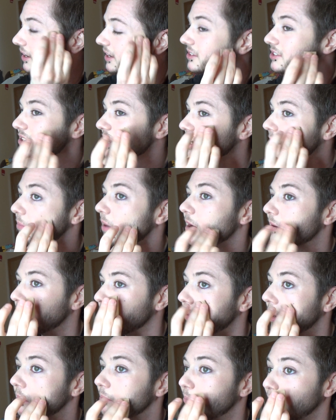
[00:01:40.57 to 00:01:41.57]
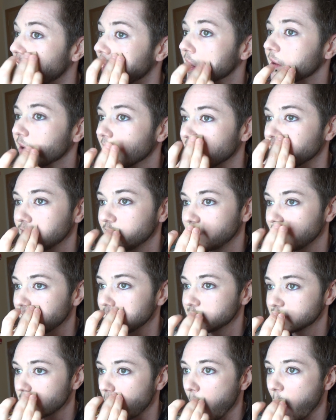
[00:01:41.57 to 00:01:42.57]
It's like my background
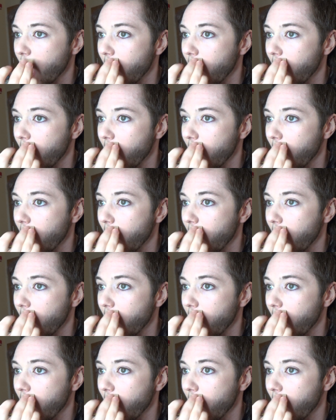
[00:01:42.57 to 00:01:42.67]
face.